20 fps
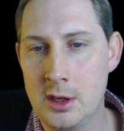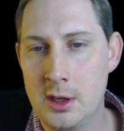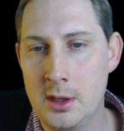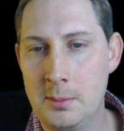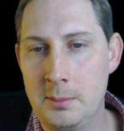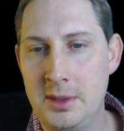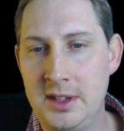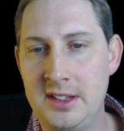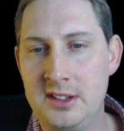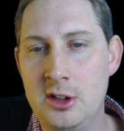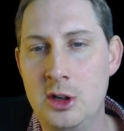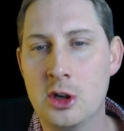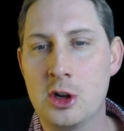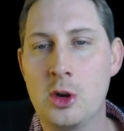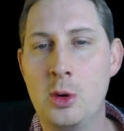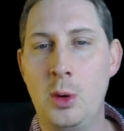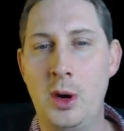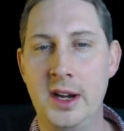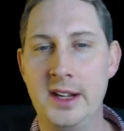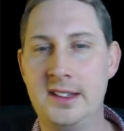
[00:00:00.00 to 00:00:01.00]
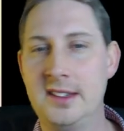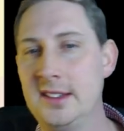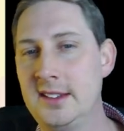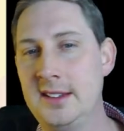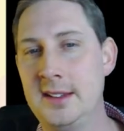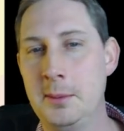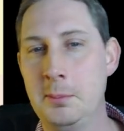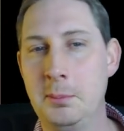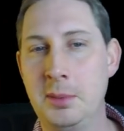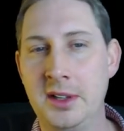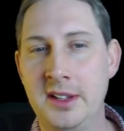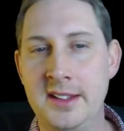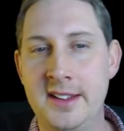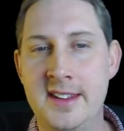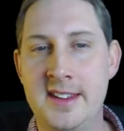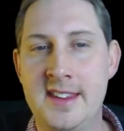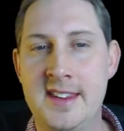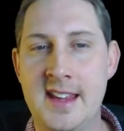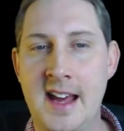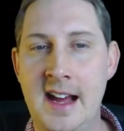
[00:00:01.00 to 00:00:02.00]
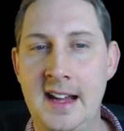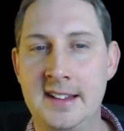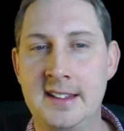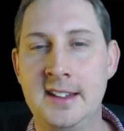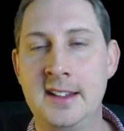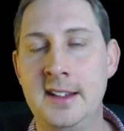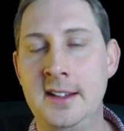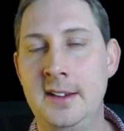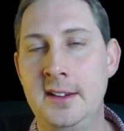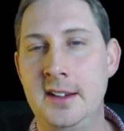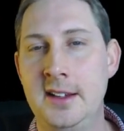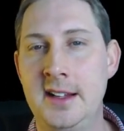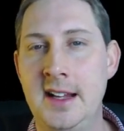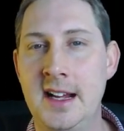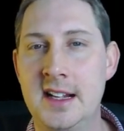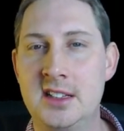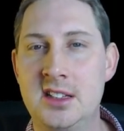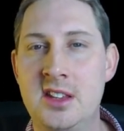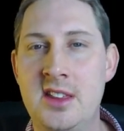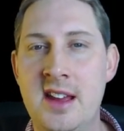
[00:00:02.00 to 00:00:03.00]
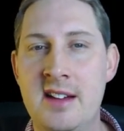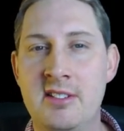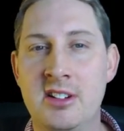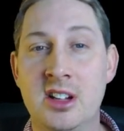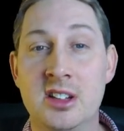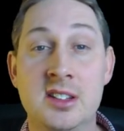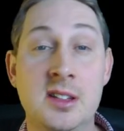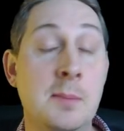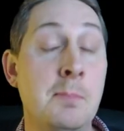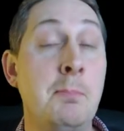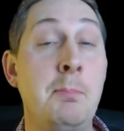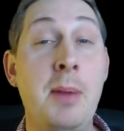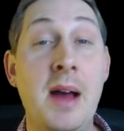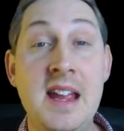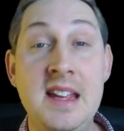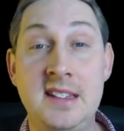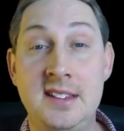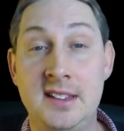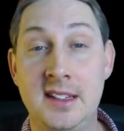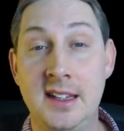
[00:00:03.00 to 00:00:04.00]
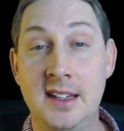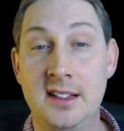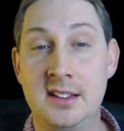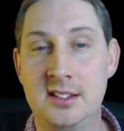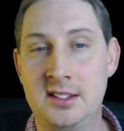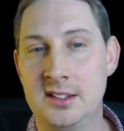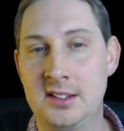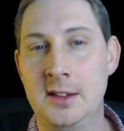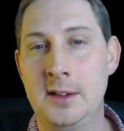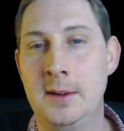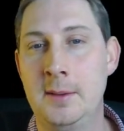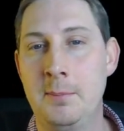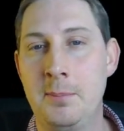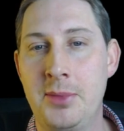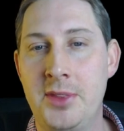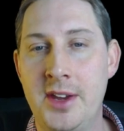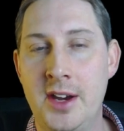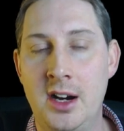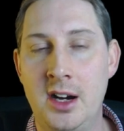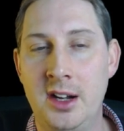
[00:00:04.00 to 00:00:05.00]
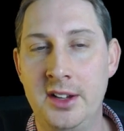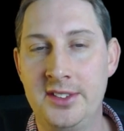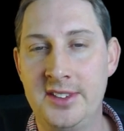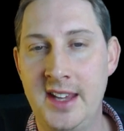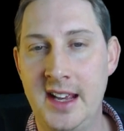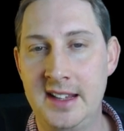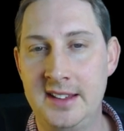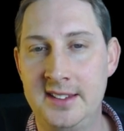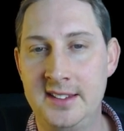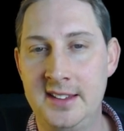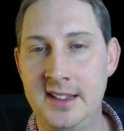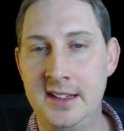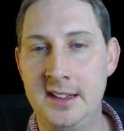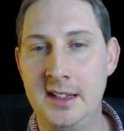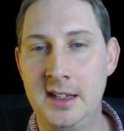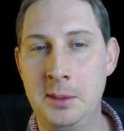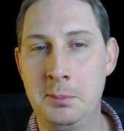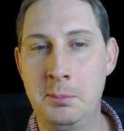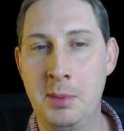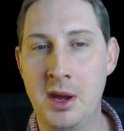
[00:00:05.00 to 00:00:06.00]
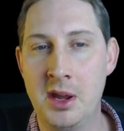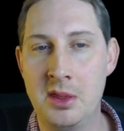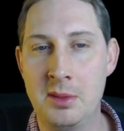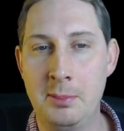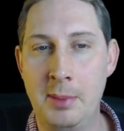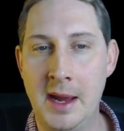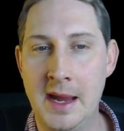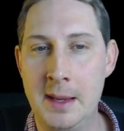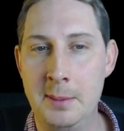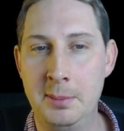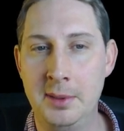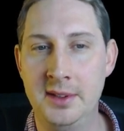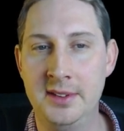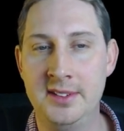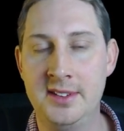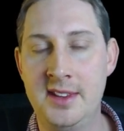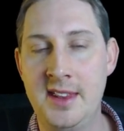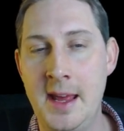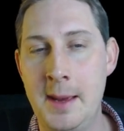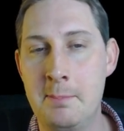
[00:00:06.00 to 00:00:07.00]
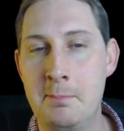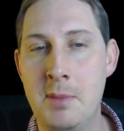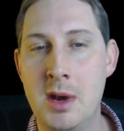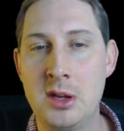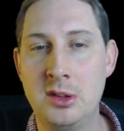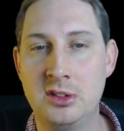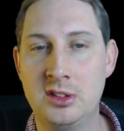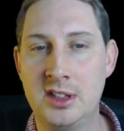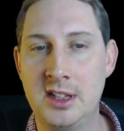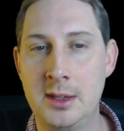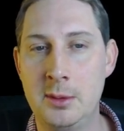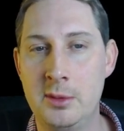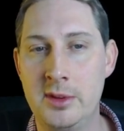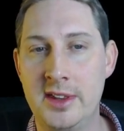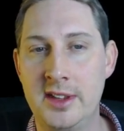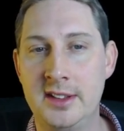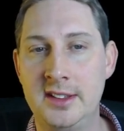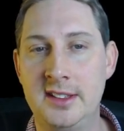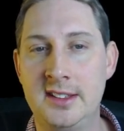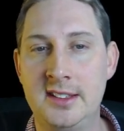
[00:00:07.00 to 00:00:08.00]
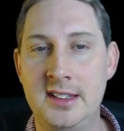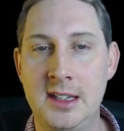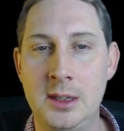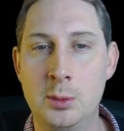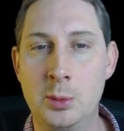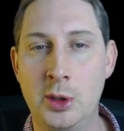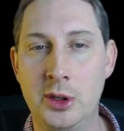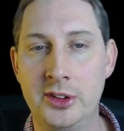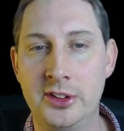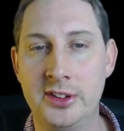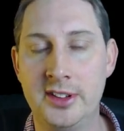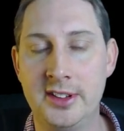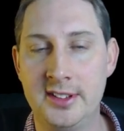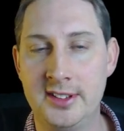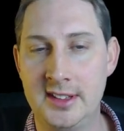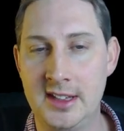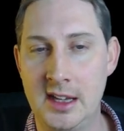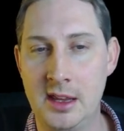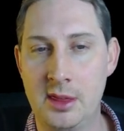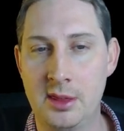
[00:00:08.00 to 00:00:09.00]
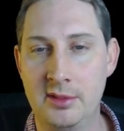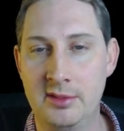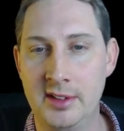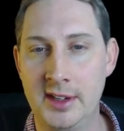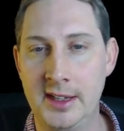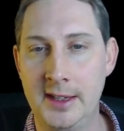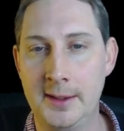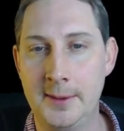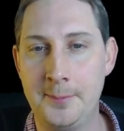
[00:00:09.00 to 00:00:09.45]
But it's not quite as simple as that, and actually there are some basics that are tested in both papers, and they're mostly within C1 to C3.